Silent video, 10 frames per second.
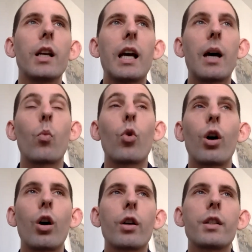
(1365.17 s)
and what
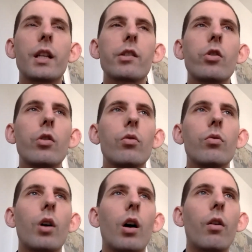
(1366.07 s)
architects do
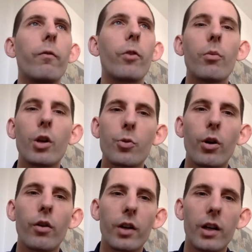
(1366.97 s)
are very much
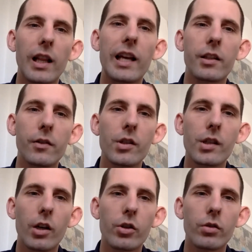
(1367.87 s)
part of a collective
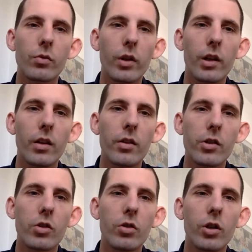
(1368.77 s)
discussion within the
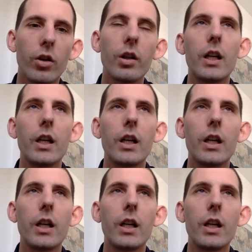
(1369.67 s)
studio.